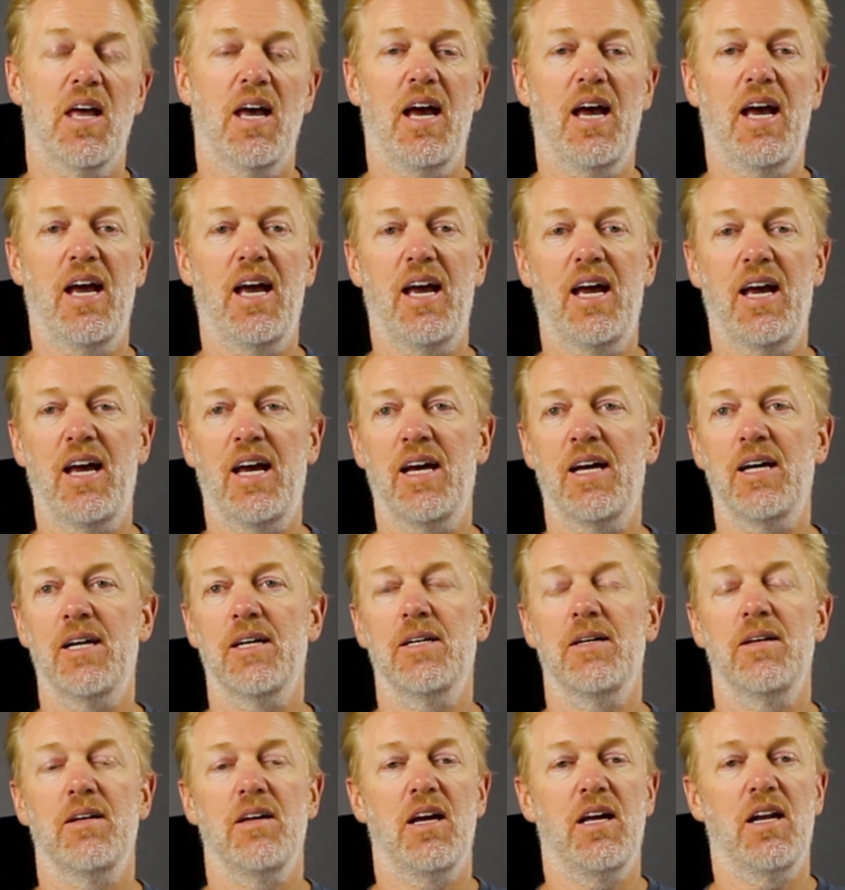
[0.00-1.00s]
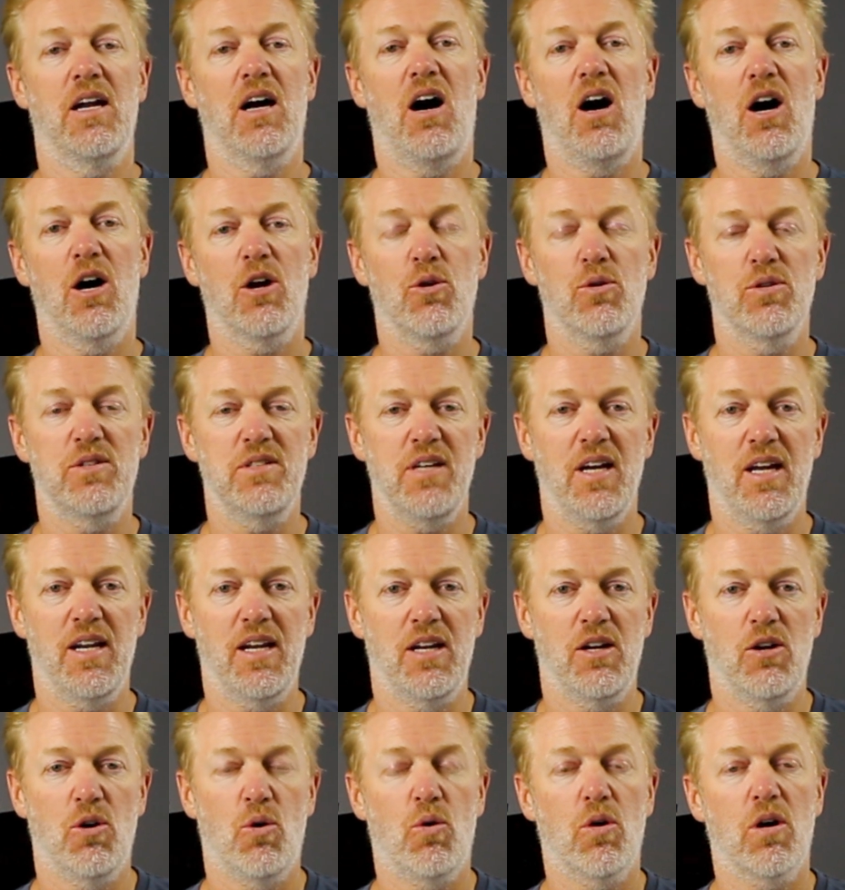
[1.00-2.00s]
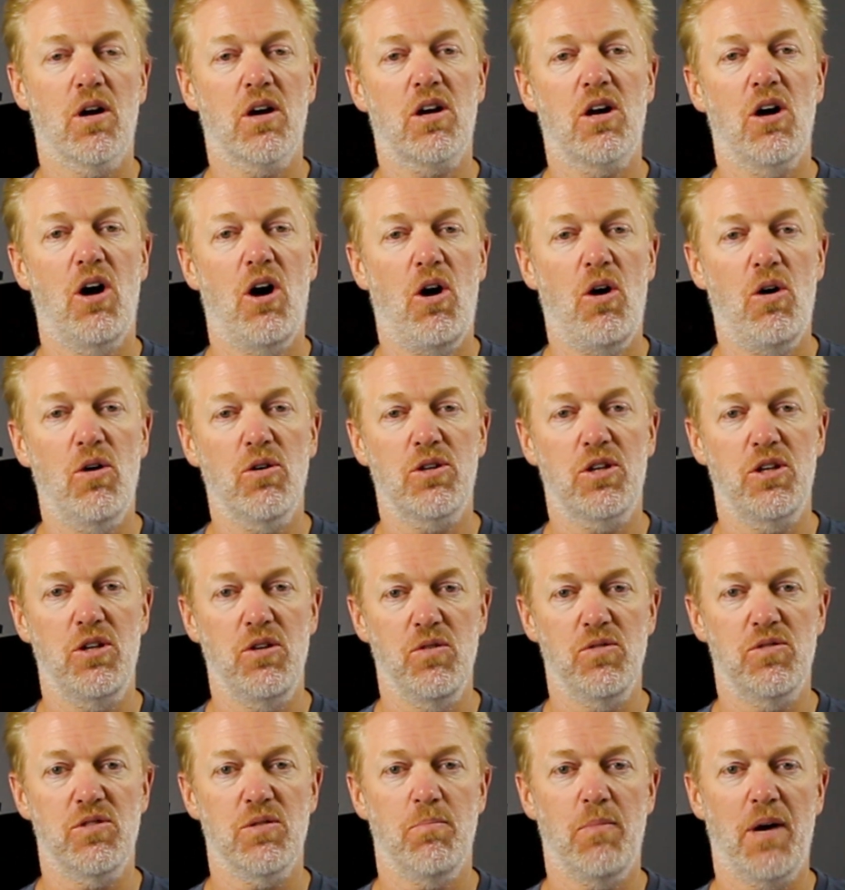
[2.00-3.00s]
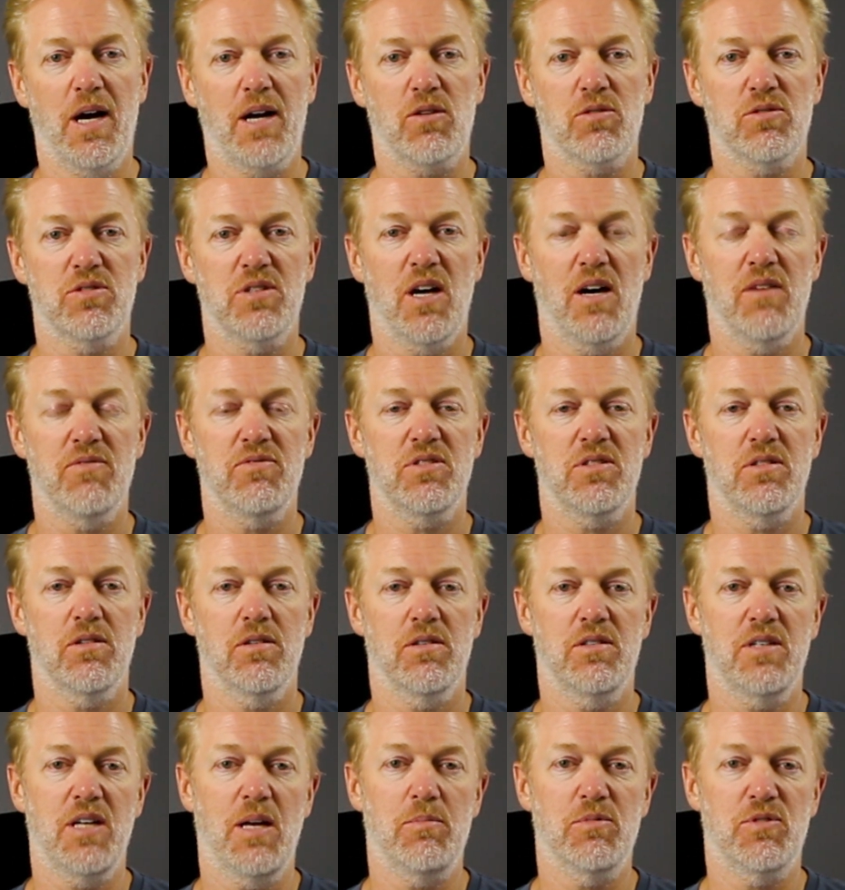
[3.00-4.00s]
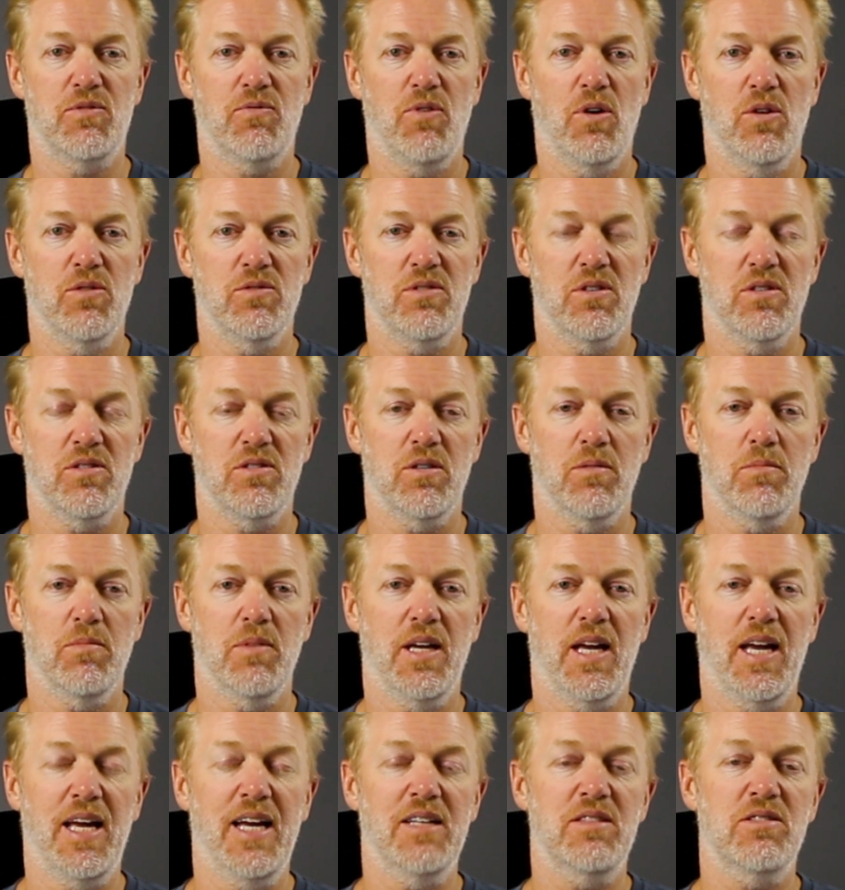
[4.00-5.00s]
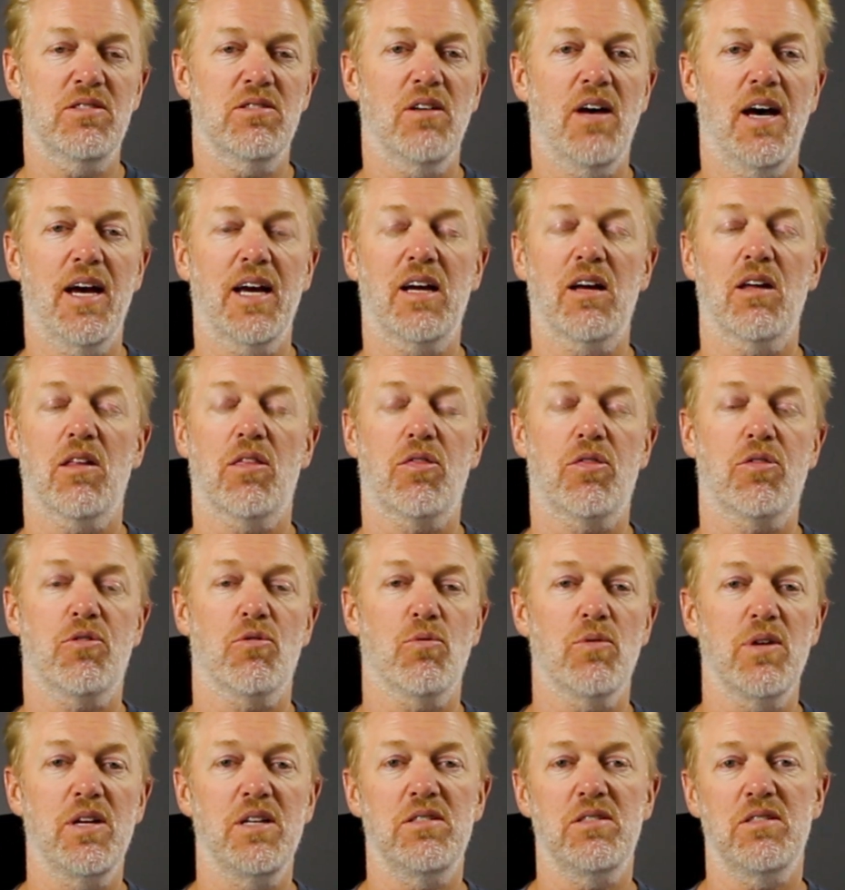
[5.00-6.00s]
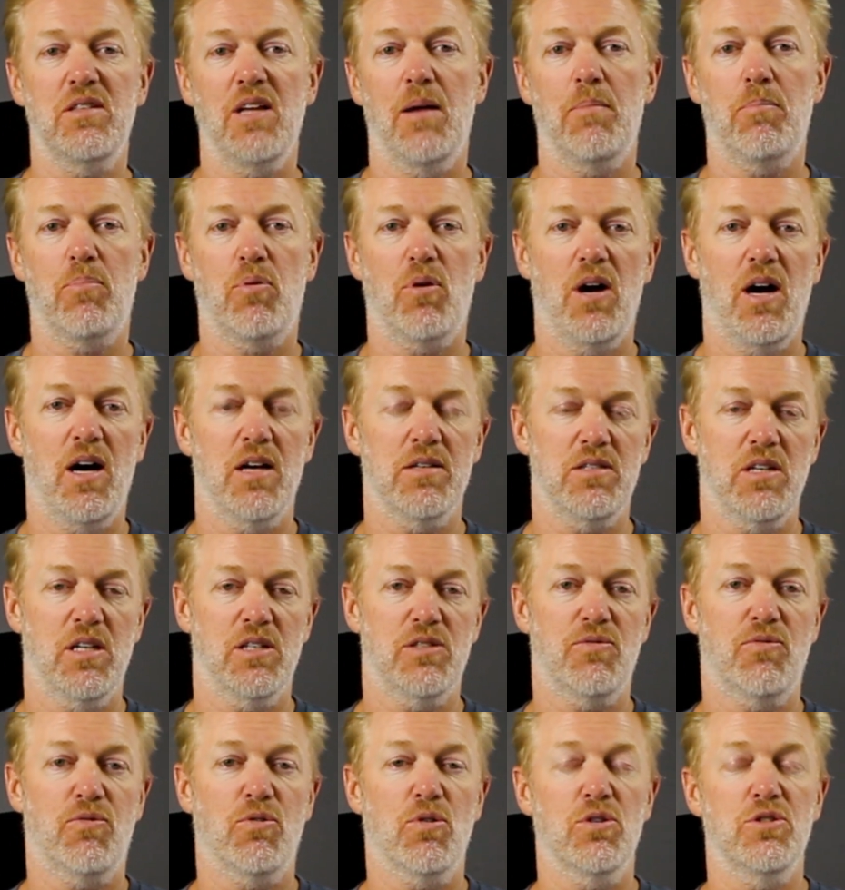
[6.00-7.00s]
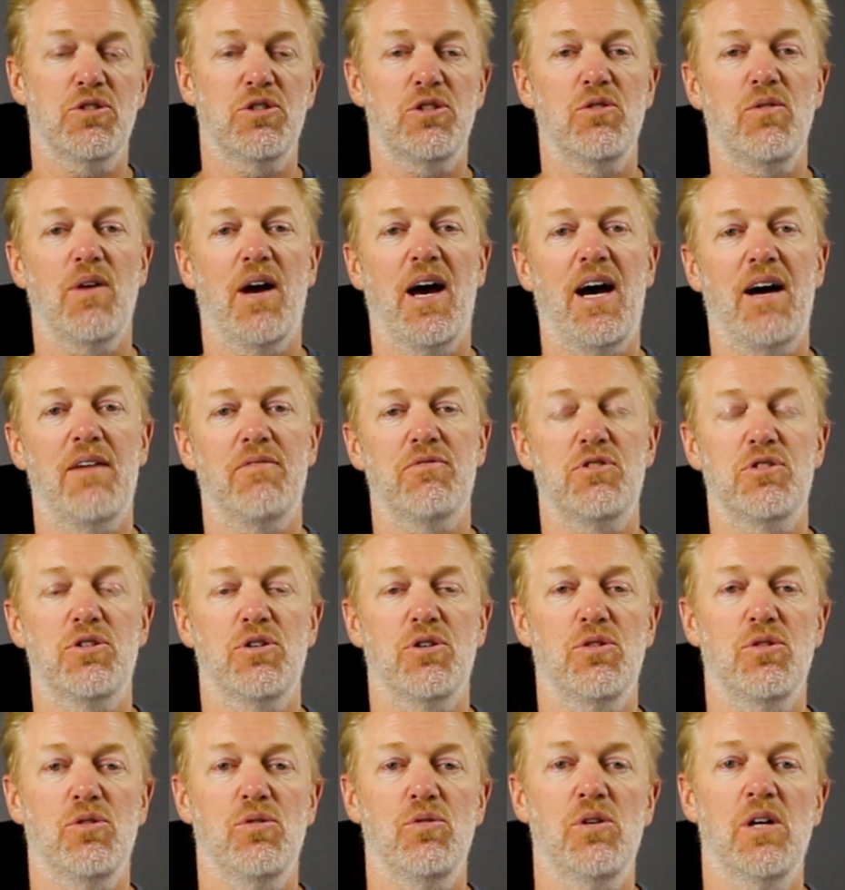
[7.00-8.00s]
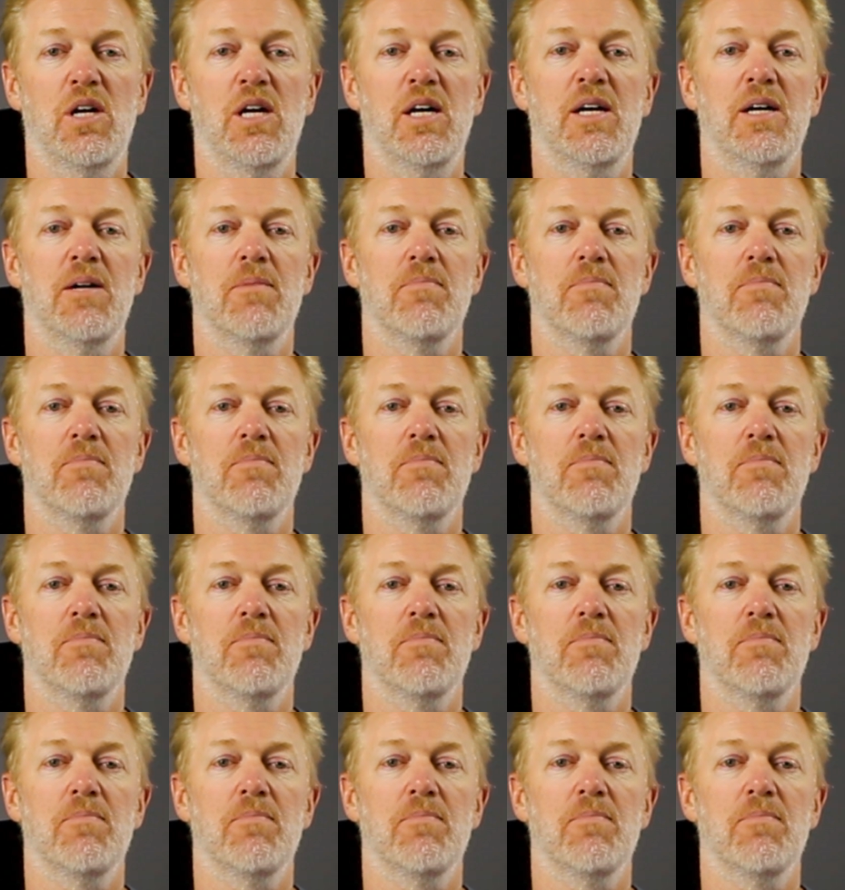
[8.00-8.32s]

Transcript: an auto tenant or a call queue to Microsoft Teams Phone system, it's like a three-step process. First, you have to